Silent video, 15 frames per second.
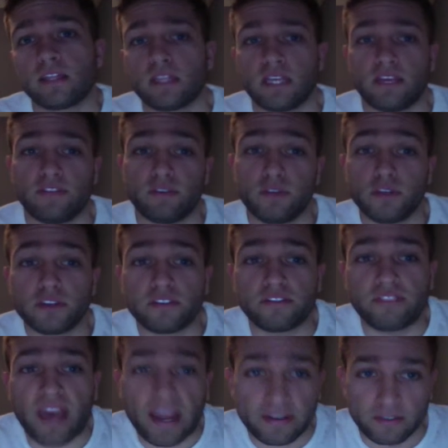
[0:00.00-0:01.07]
if you know your
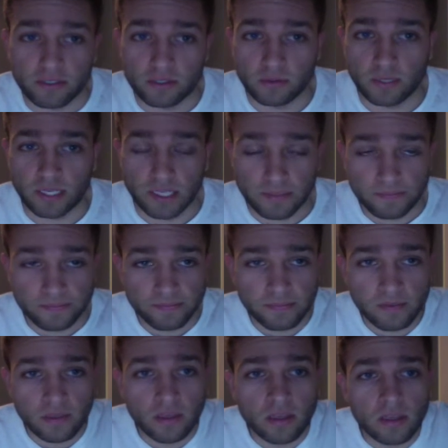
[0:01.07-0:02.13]
factors well,
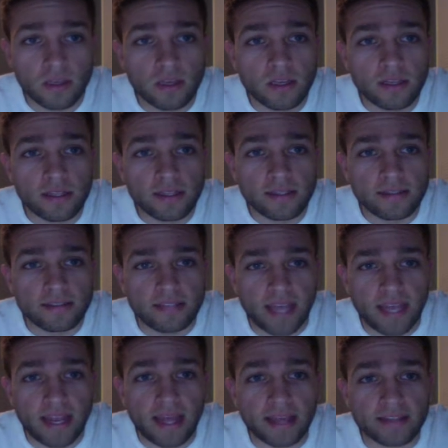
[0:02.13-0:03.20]

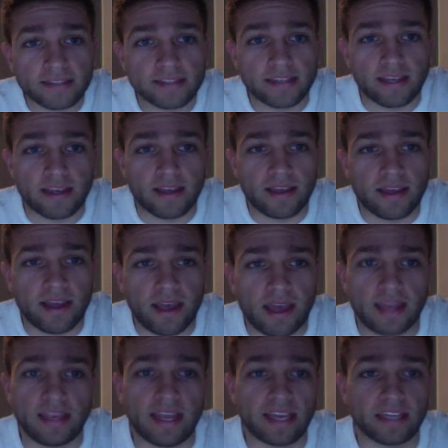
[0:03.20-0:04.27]
10x
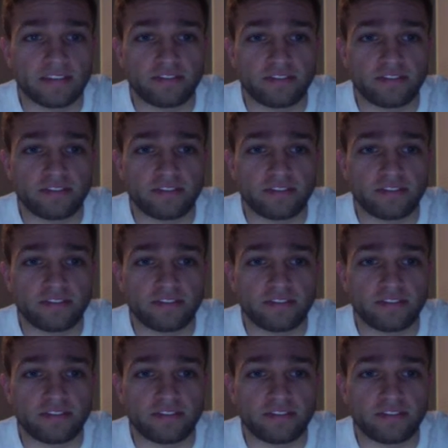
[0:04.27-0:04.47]
and negative